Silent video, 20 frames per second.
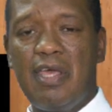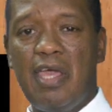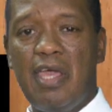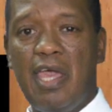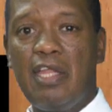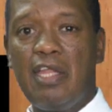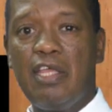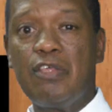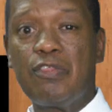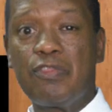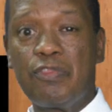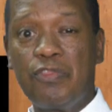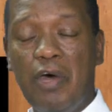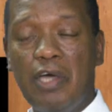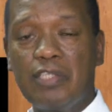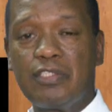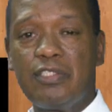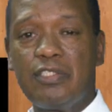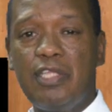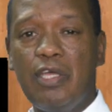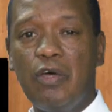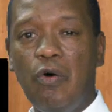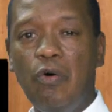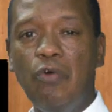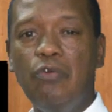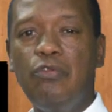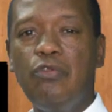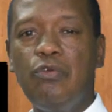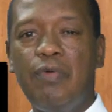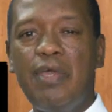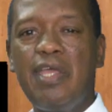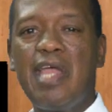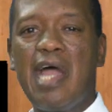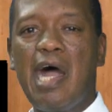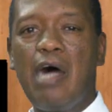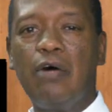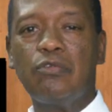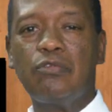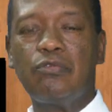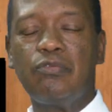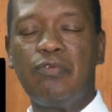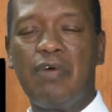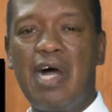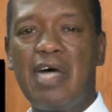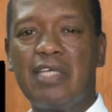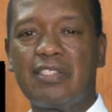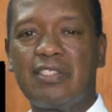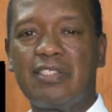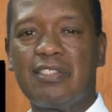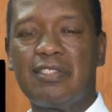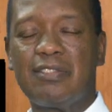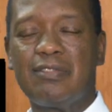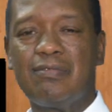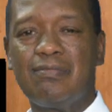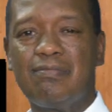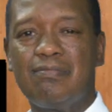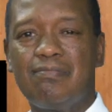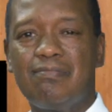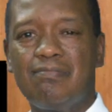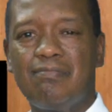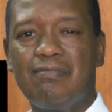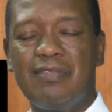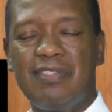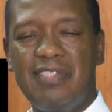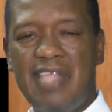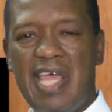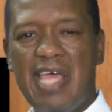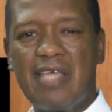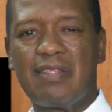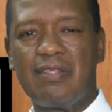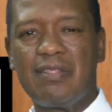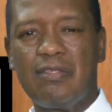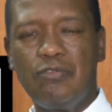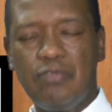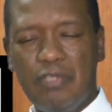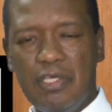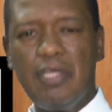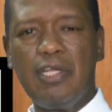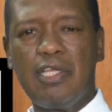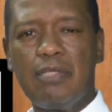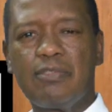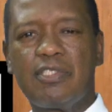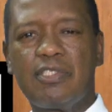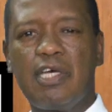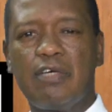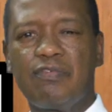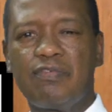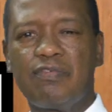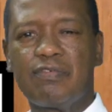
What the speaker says: And he thought the only way out was death, to kill himself.